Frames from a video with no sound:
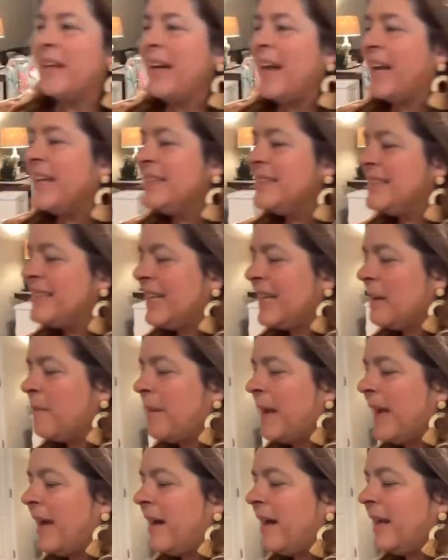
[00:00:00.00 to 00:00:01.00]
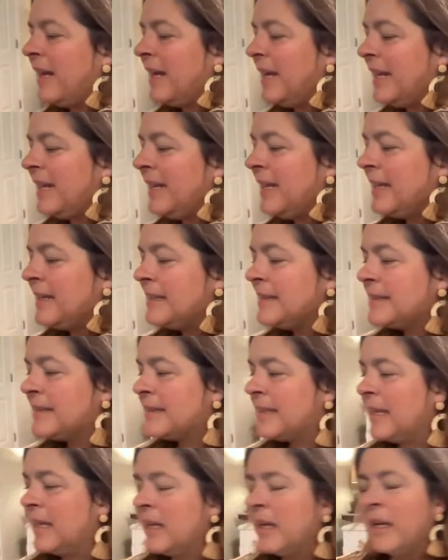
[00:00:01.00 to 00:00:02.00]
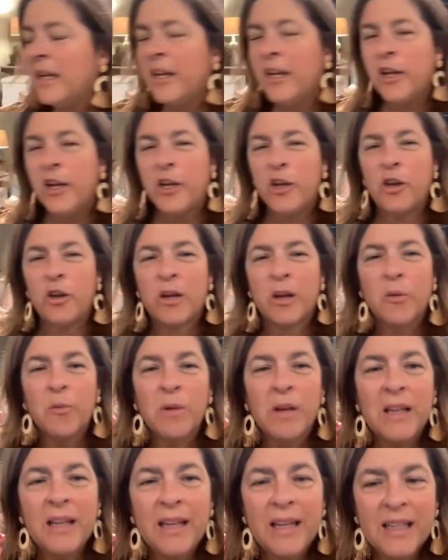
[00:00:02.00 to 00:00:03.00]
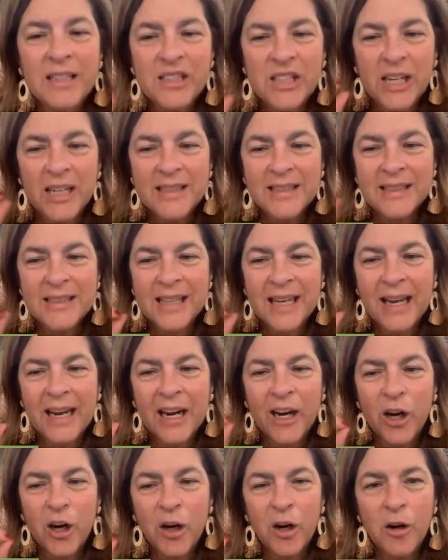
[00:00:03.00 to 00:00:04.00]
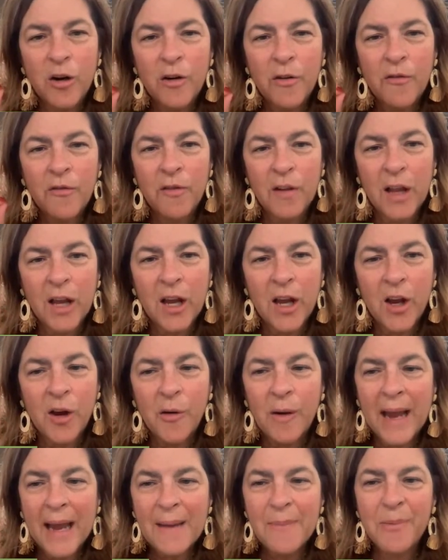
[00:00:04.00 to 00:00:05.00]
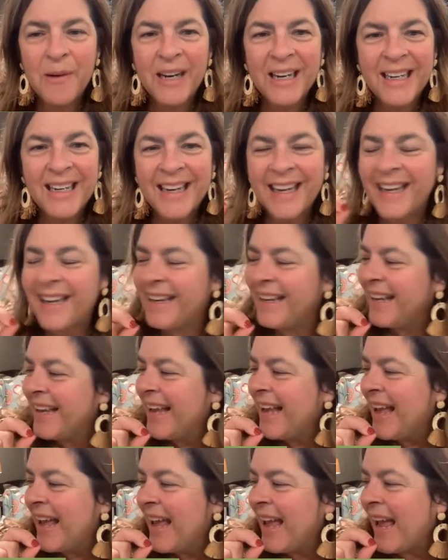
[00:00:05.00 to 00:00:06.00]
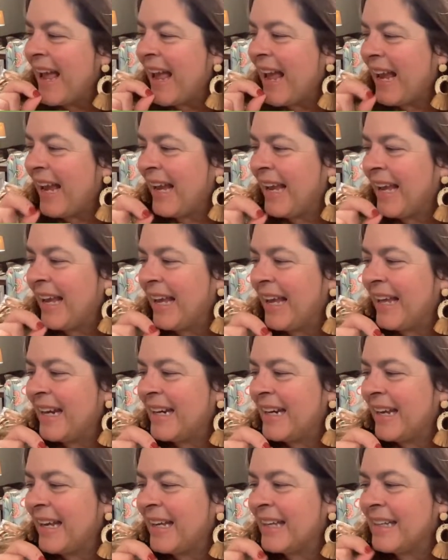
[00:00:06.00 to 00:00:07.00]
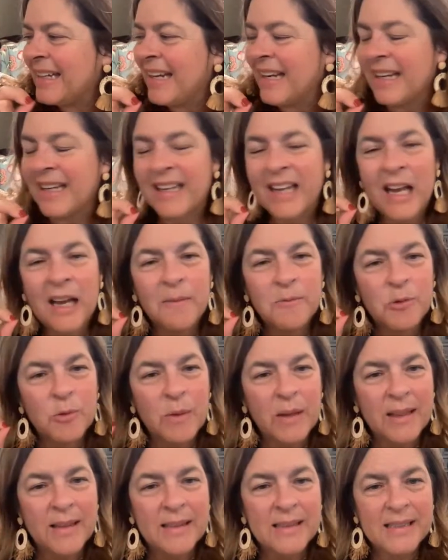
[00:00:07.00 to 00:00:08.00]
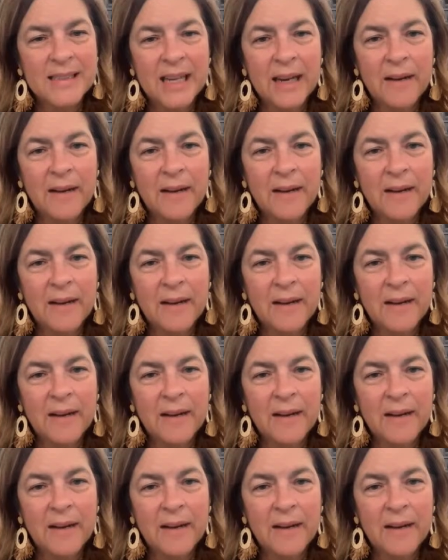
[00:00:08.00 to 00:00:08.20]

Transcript: the nice thing about it is you can really adjust the air flow. Hey, Brenda. And it comes with